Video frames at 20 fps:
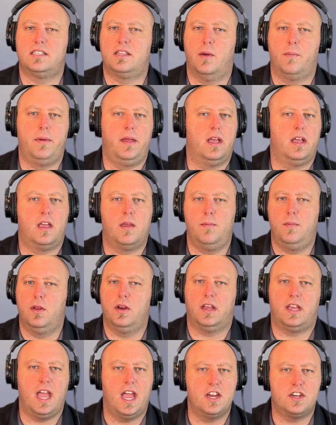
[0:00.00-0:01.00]
They'll be in
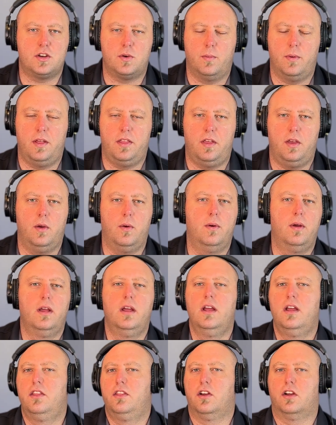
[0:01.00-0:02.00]
communication with you.
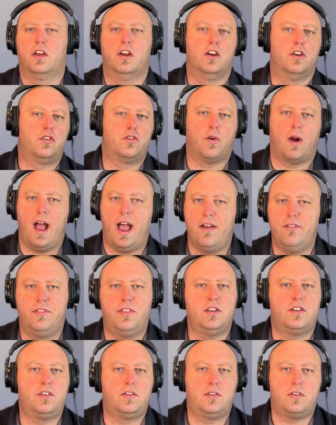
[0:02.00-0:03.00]
They're going to drive
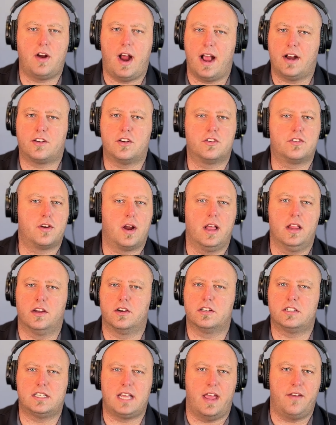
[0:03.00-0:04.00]
the tractor
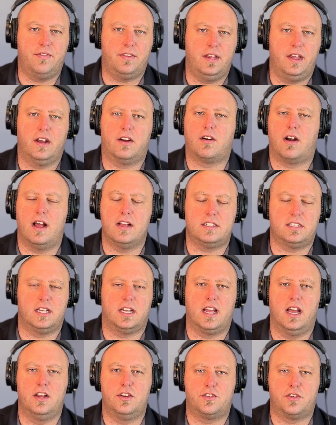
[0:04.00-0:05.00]
trailer safely across the
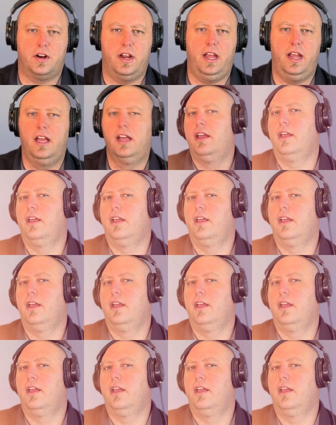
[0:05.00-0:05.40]
country